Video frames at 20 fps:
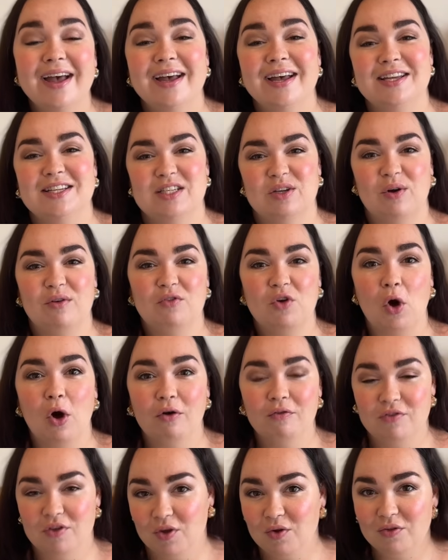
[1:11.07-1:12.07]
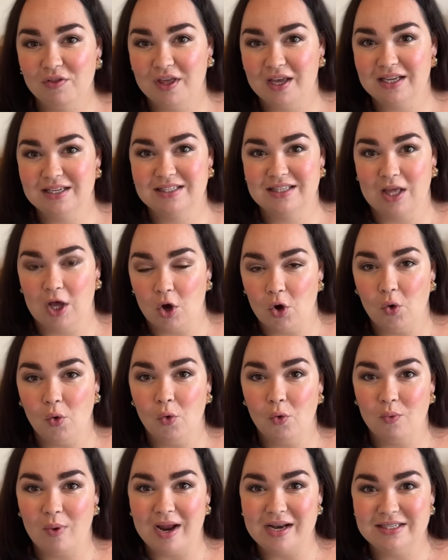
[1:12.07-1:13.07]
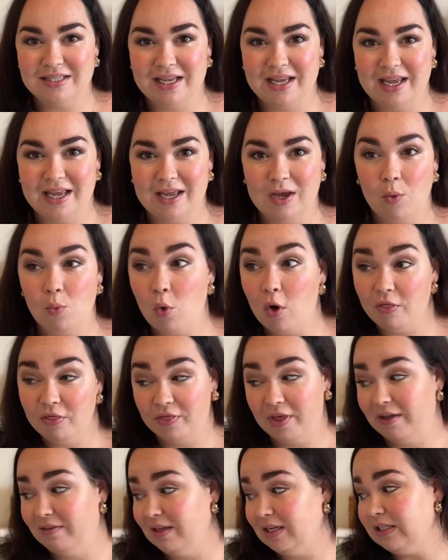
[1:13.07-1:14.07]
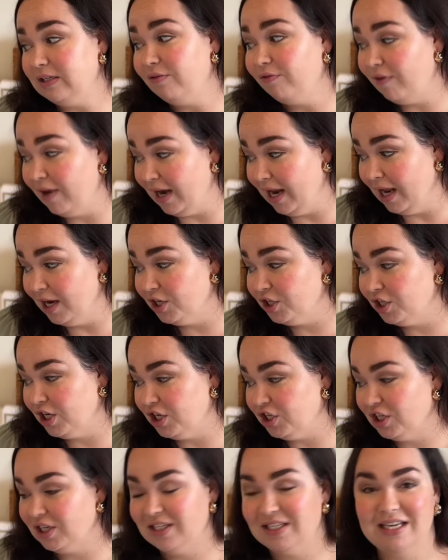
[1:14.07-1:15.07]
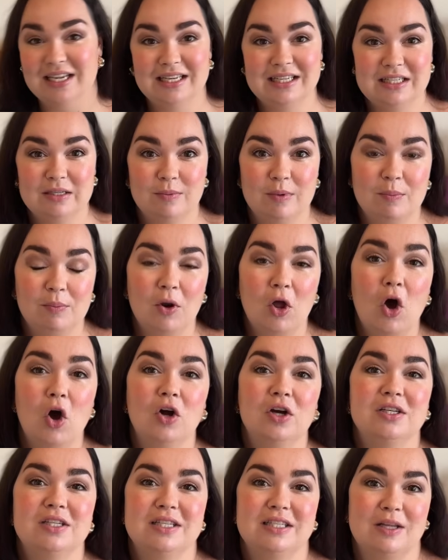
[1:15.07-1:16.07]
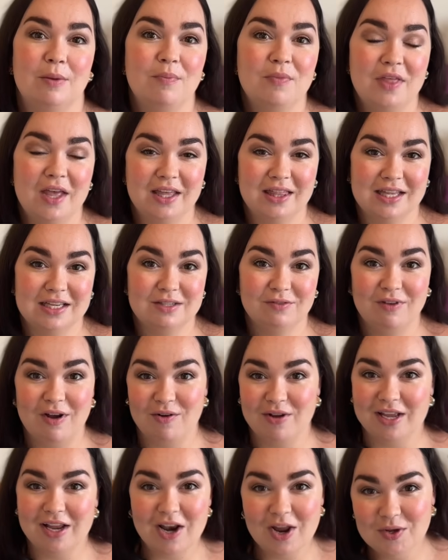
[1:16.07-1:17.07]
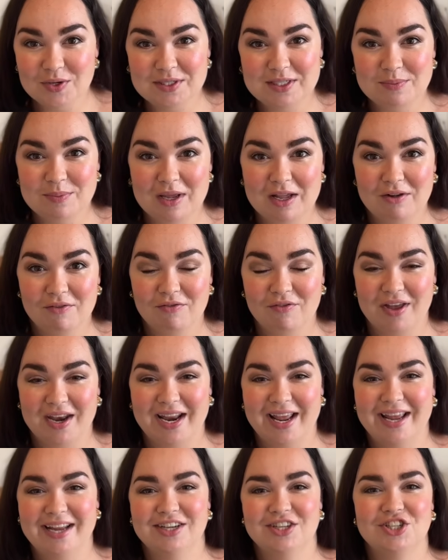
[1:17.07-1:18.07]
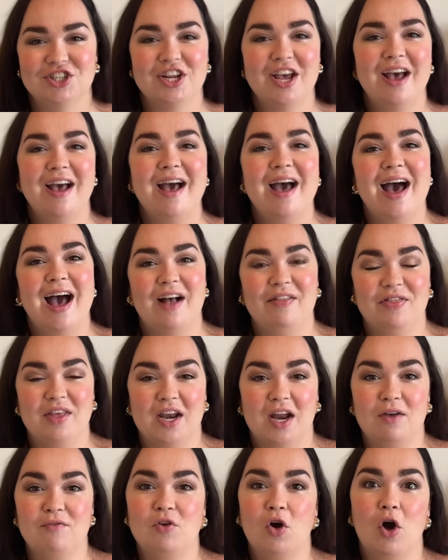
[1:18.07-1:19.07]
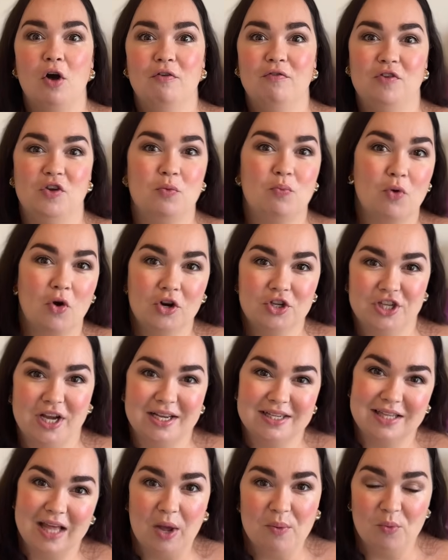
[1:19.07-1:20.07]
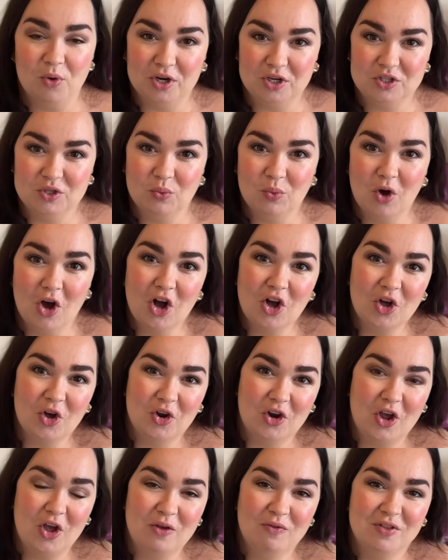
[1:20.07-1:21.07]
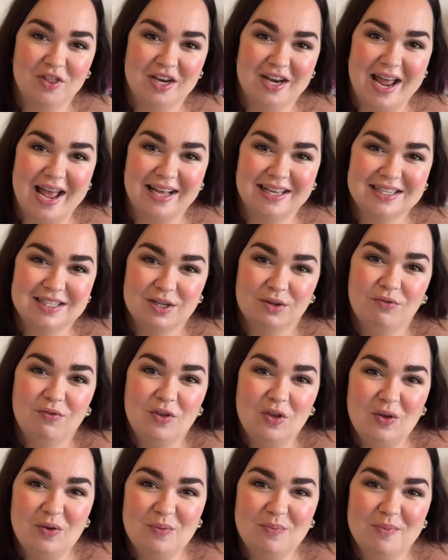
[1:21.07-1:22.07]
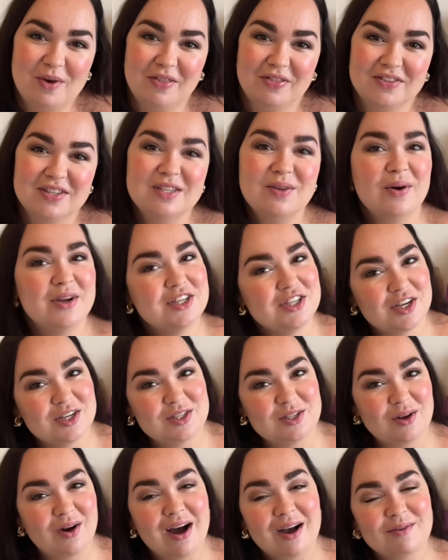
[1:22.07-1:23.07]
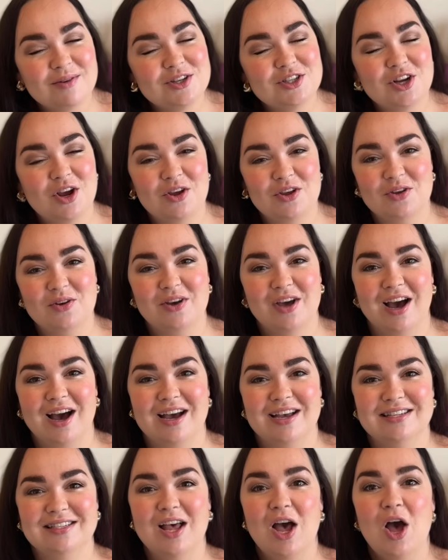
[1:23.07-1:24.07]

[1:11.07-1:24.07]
So I've got a few things that are already, one thing that's finished, it just needs to be blocked, something that's very close to being finished, and then I've got a few projects that I'm wanting to work on over the next few months. So I just thought I would show you guys